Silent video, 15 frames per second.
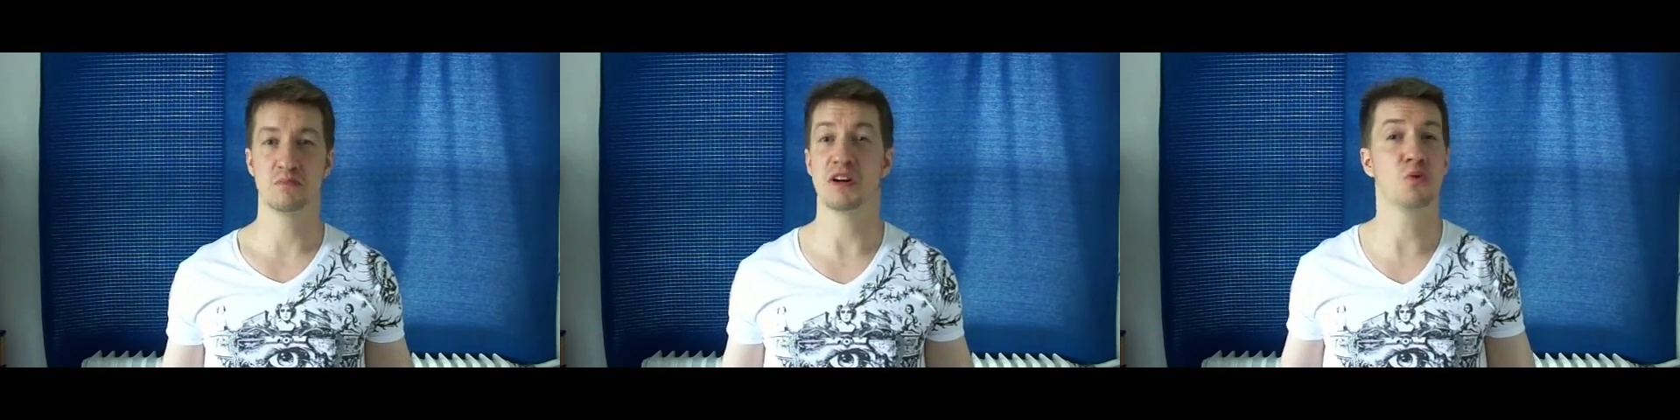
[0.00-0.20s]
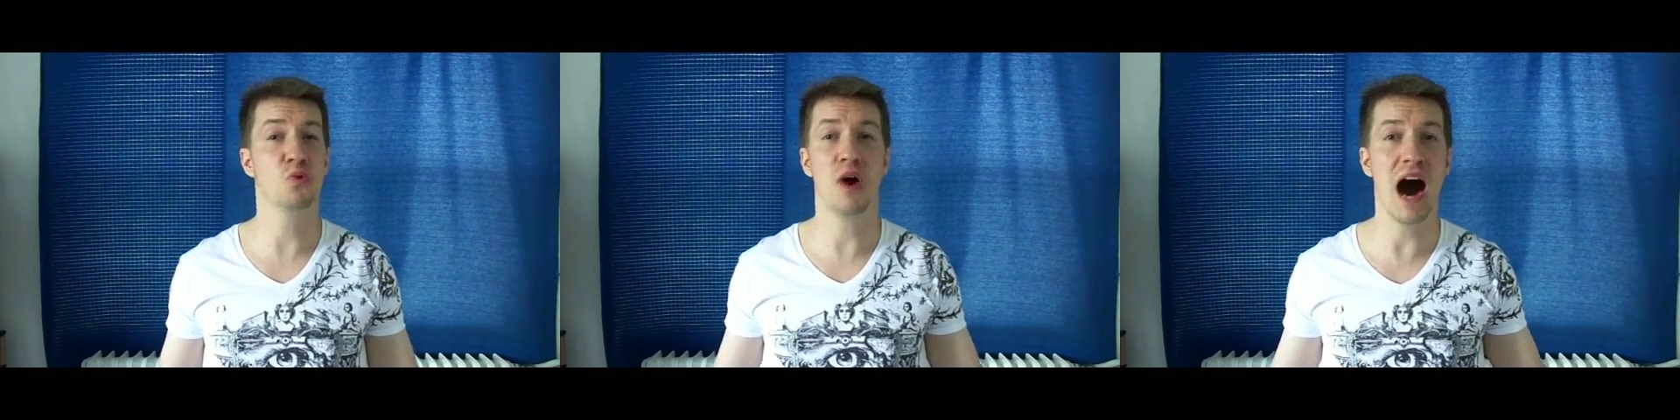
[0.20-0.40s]

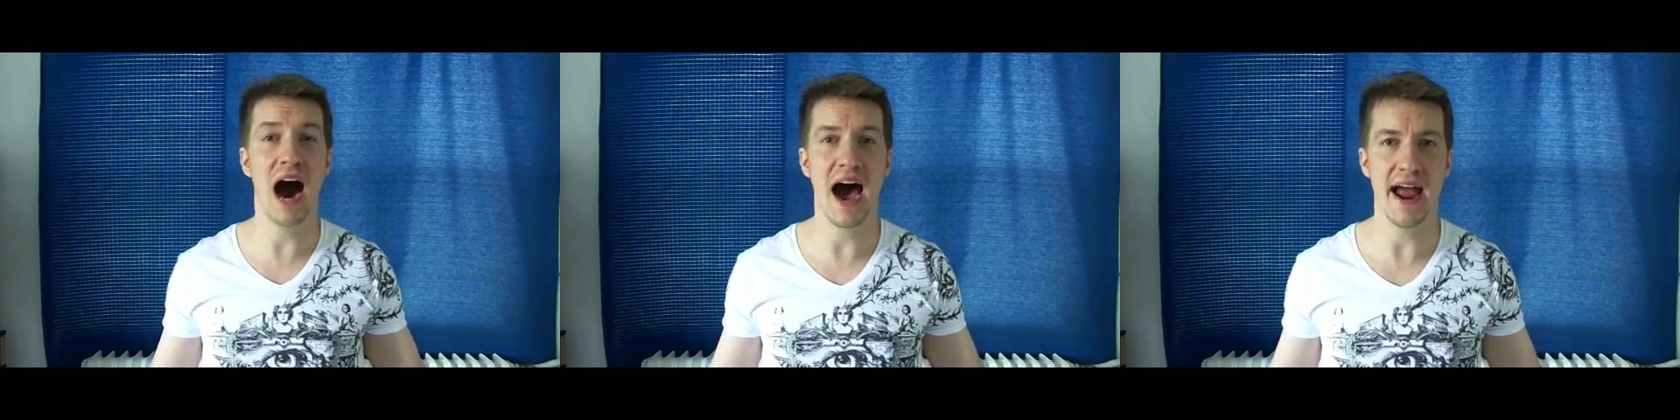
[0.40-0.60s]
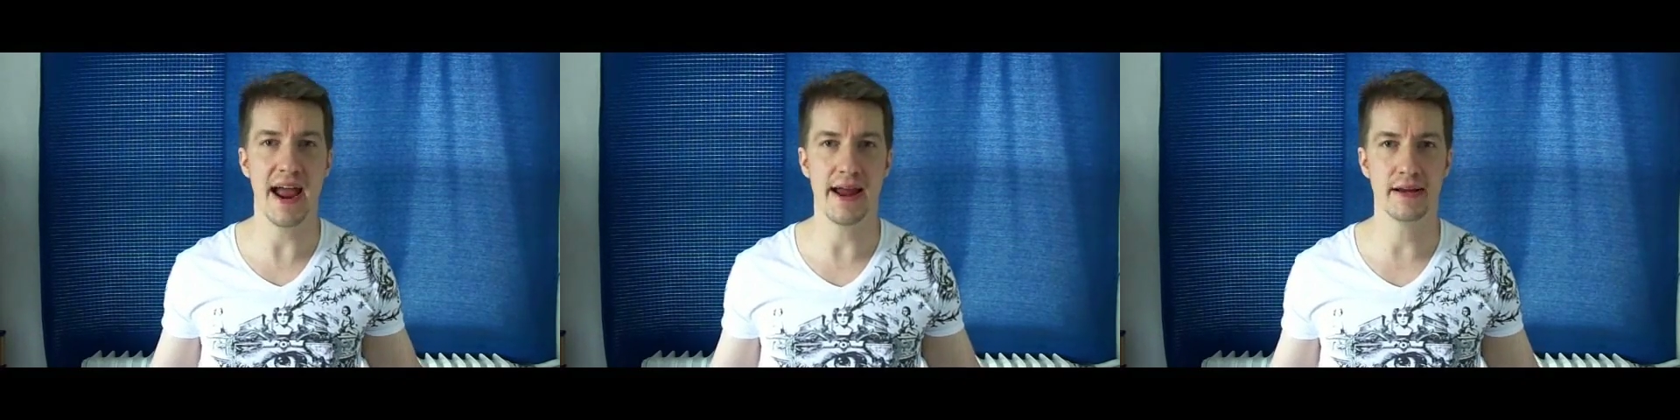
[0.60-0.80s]
But
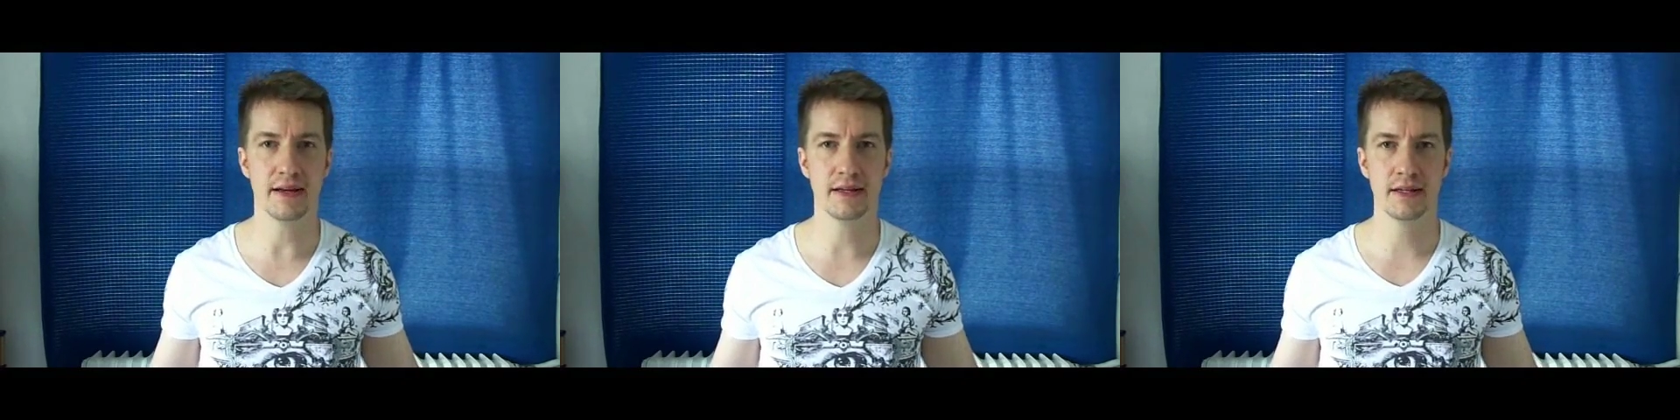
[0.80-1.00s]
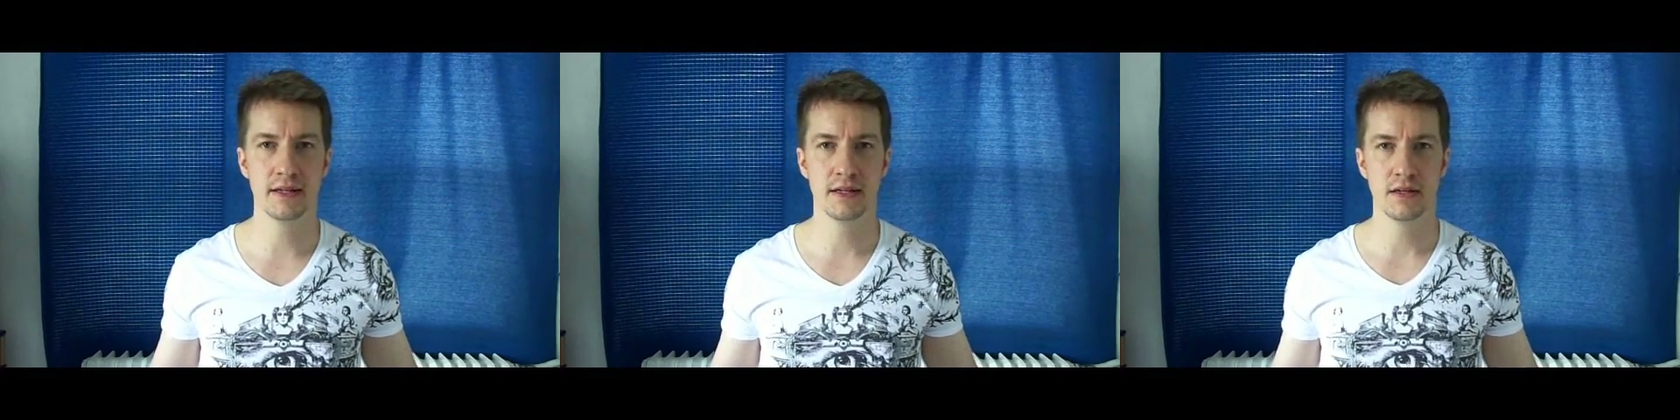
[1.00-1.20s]
why?
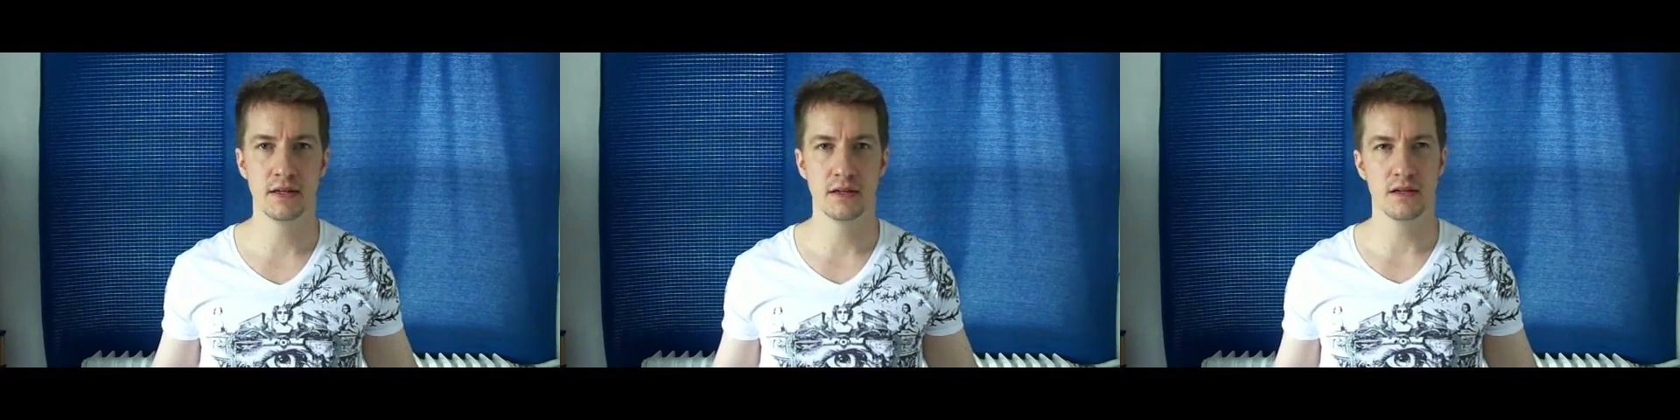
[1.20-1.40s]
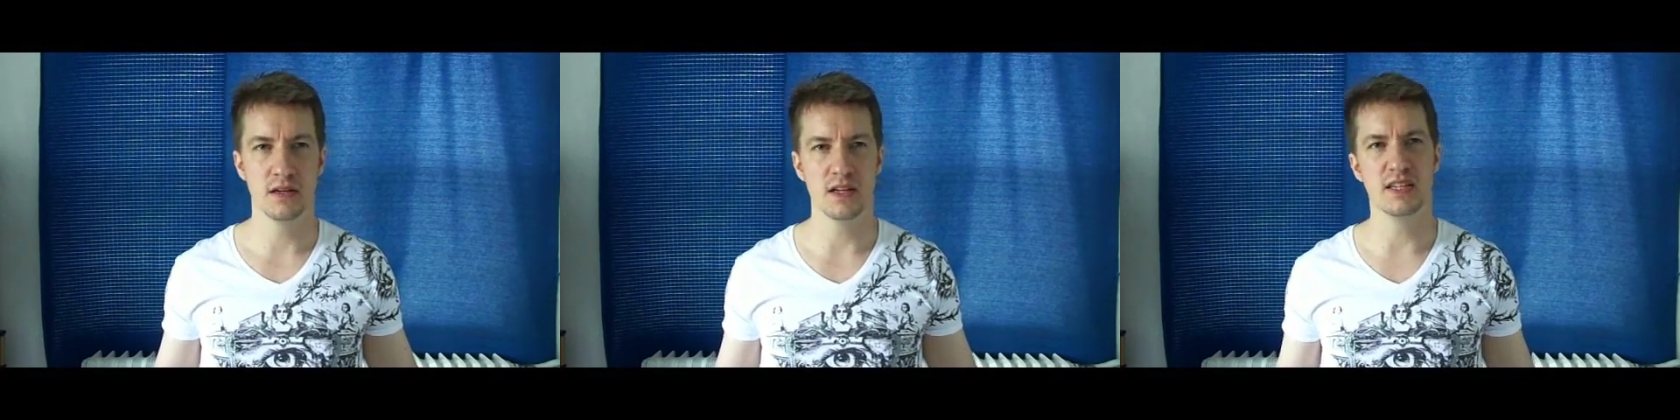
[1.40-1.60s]

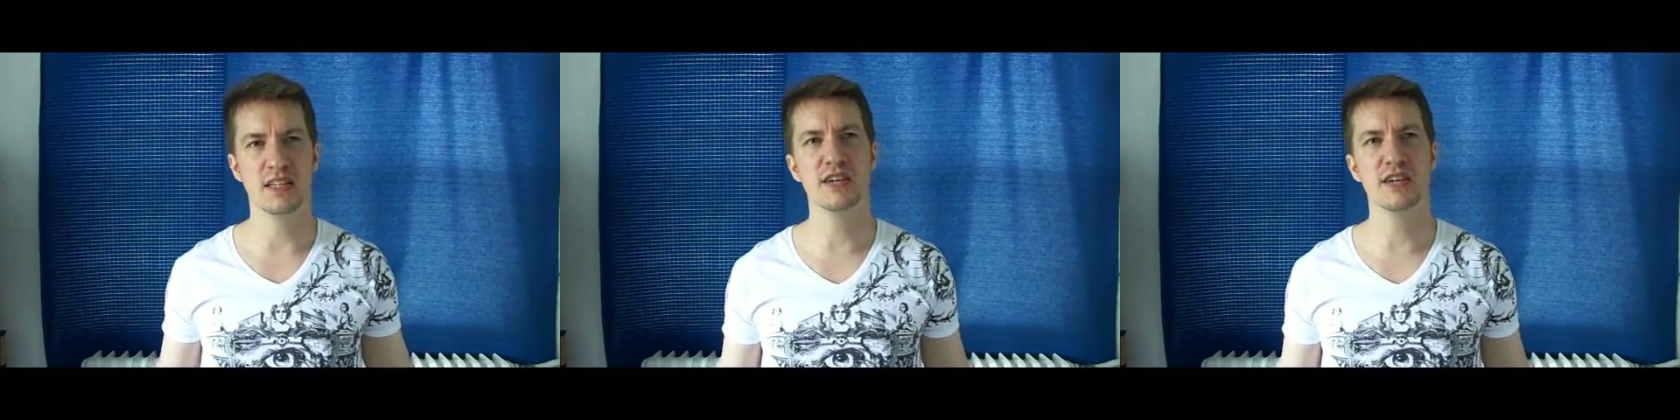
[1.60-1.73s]
A